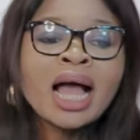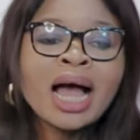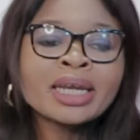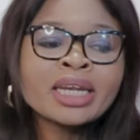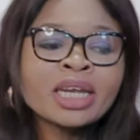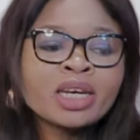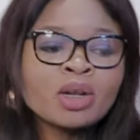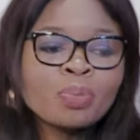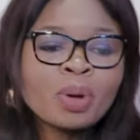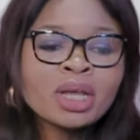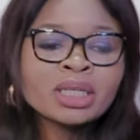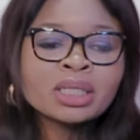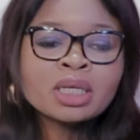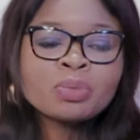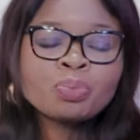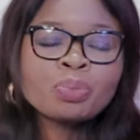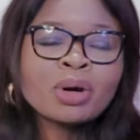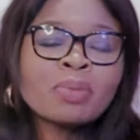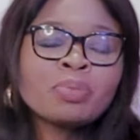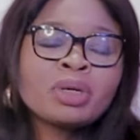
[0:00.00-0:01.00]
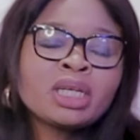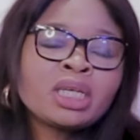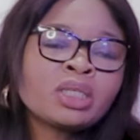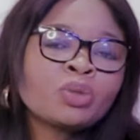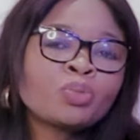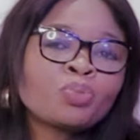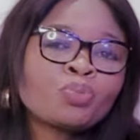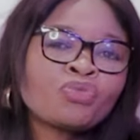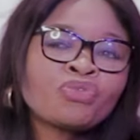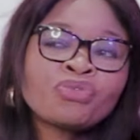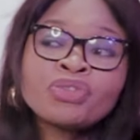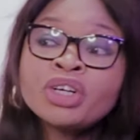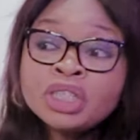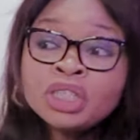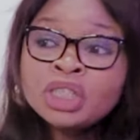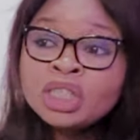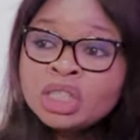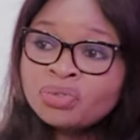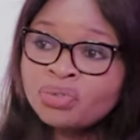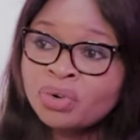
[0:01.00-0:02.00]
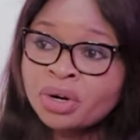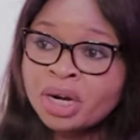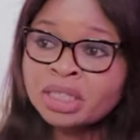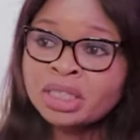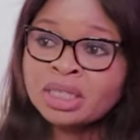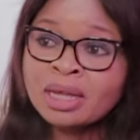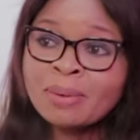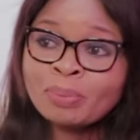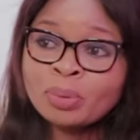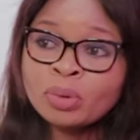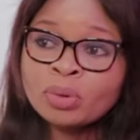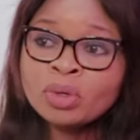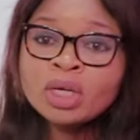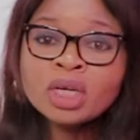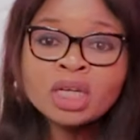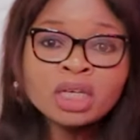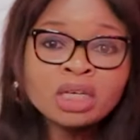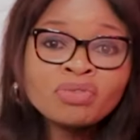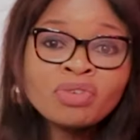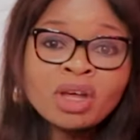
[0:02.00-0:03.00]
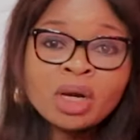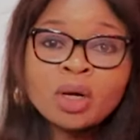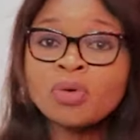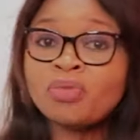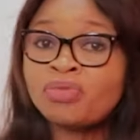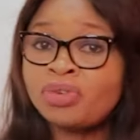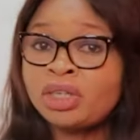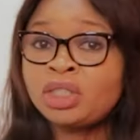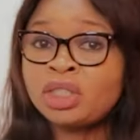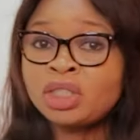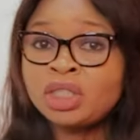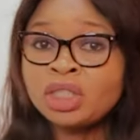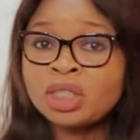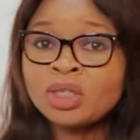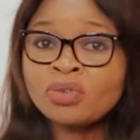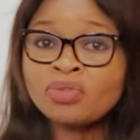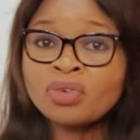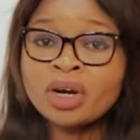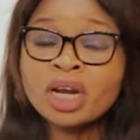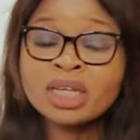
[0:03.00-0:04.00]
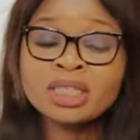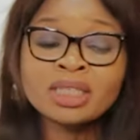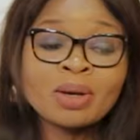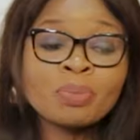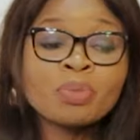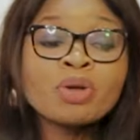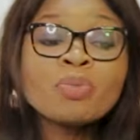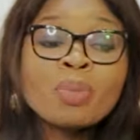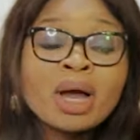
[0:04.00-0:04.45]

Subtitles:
and then the person probably is frigid, for example, develop frigidity, for example.